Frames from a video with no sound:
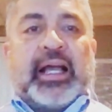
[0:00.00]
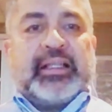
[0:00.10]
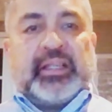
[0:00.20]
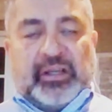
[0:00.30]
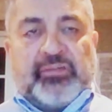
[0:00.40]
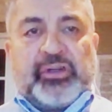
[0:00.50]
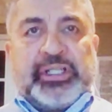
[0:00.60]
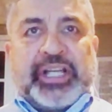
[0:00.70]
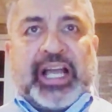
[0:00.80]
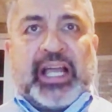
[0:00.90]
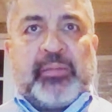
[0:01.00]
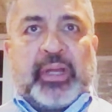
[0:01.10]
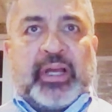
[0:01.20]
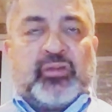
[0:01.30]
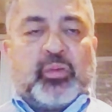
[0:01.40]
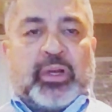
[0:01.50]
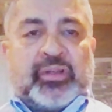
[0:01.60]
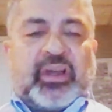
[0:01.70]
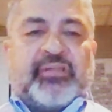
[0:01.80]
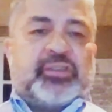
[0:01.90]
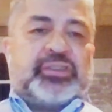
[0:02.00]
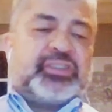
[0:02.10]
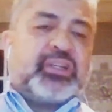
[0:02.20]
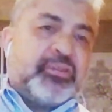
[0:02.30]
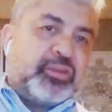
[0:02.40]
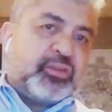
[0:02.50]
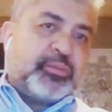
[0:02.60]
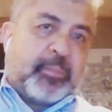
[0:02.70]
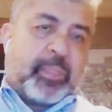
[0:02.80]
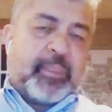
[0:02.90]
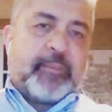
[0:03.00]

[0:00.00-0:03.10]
at delivery time as well as after service.